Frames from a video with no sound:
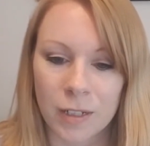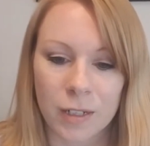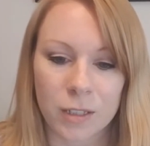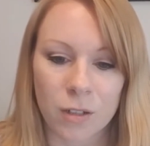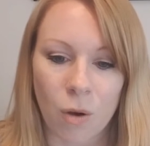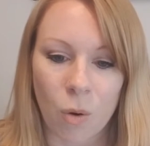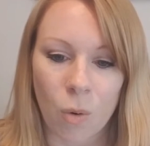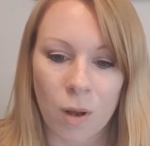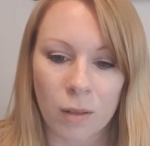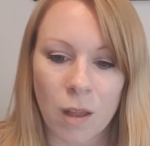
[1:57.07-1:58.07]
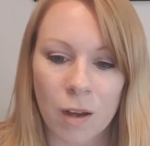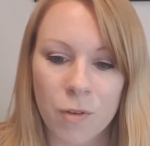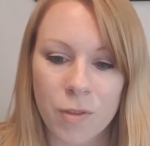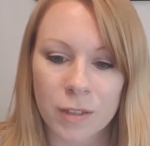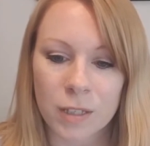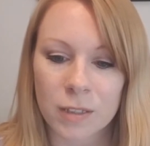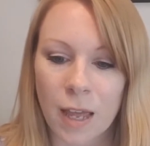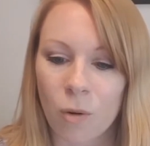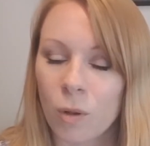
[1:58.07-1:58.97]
So along with this is that